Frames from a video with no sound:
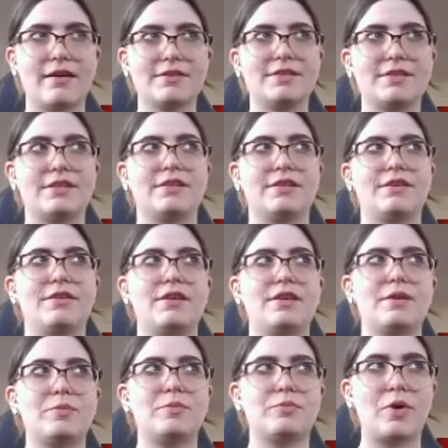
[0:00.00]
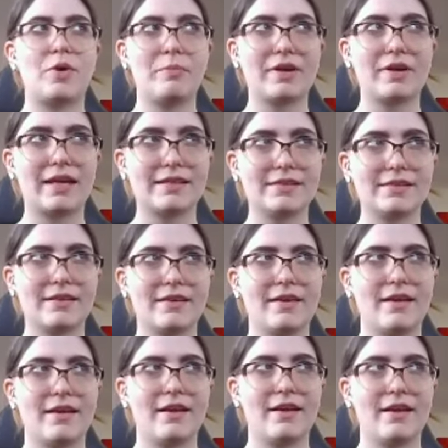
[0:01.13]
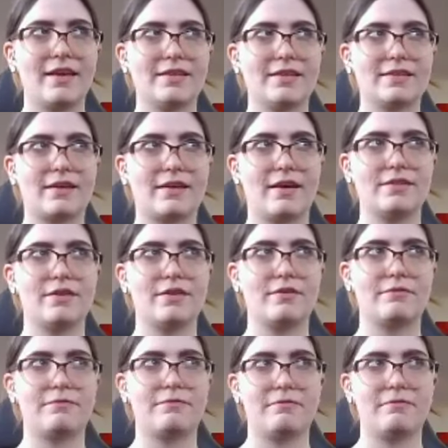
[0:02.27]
under the propaganda is kind of